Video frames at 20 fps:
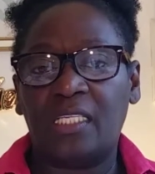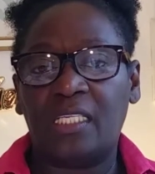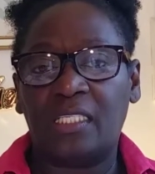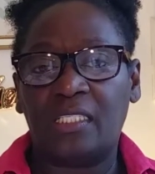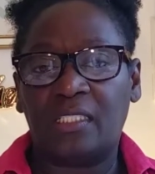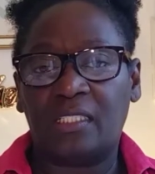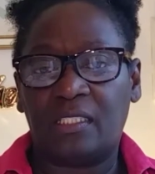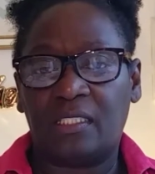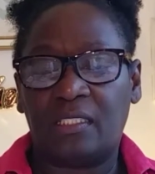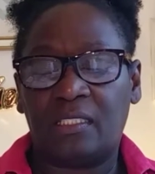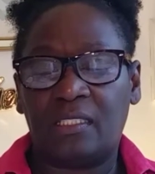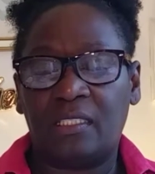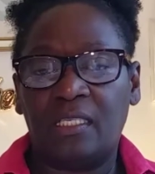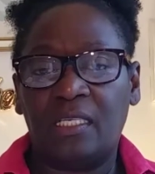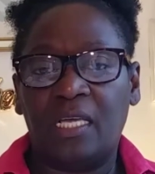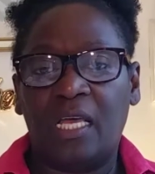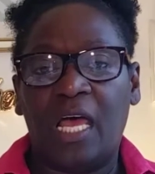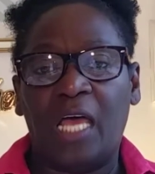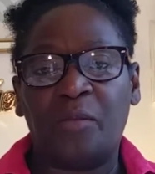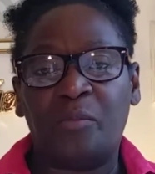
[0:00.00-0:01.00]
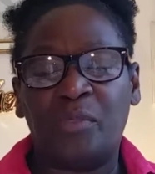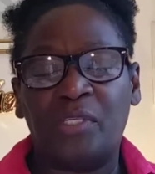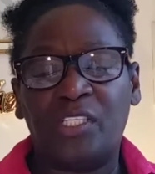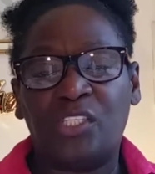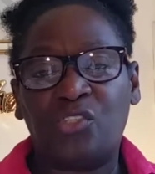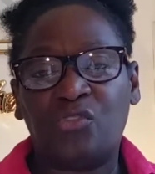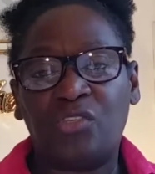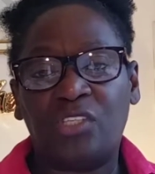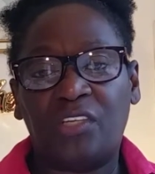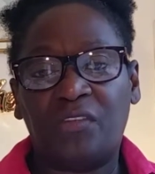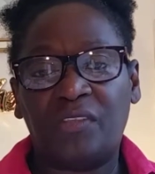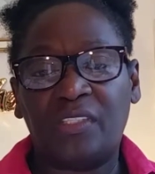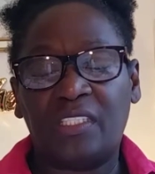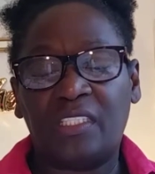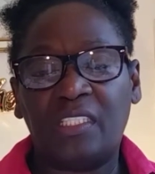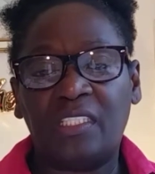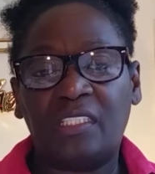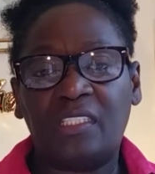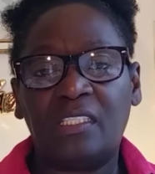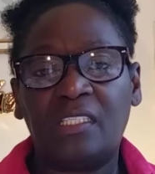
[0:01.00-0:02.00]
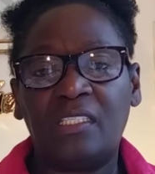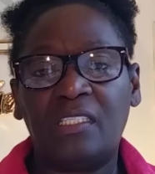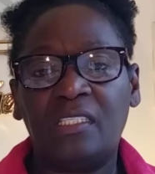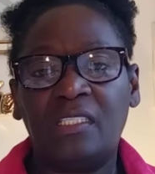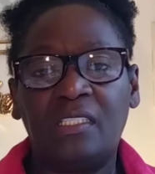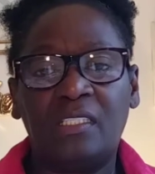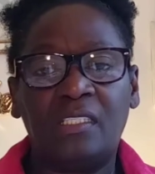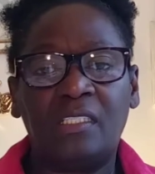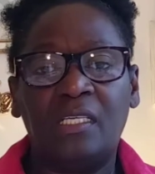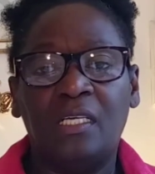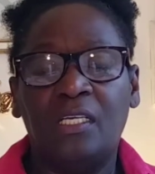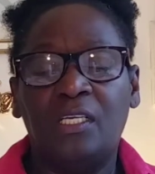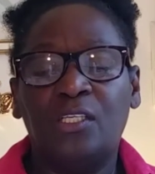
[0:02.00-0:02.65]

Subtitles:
is: administrative assistant,